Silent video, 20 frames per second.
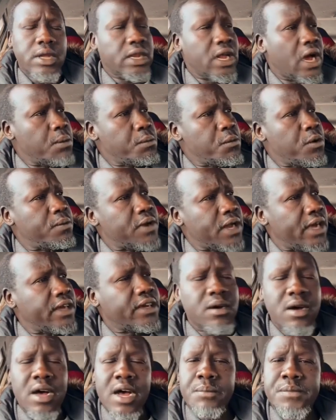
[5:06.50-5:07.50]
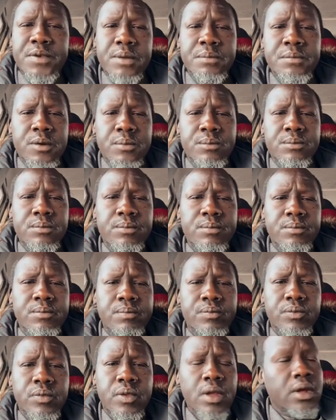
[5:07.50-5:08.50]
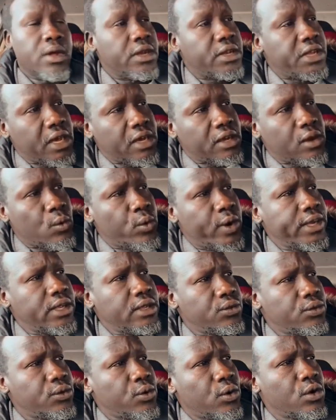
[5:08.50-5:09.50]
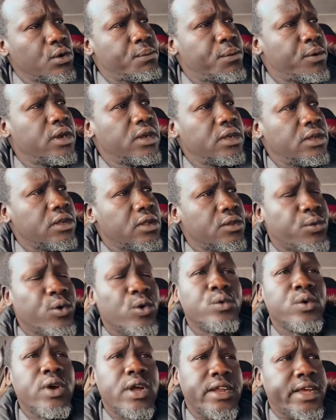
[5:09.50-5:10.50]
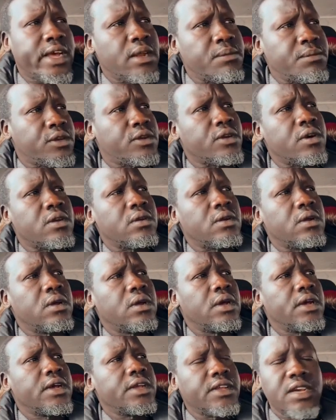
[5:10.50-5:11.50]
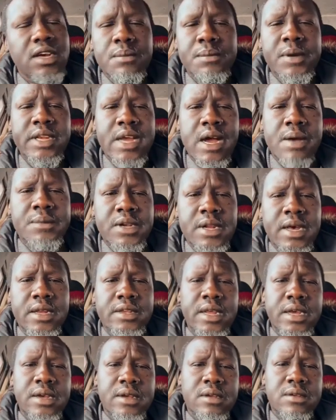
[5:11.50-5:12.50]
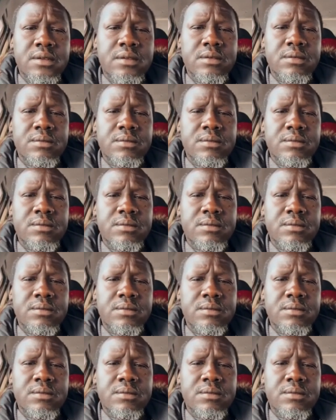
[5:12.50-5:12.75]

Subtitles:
kana mo la ka abim no take away doli buli to duel ken mi tot chi ko ben ya ben attack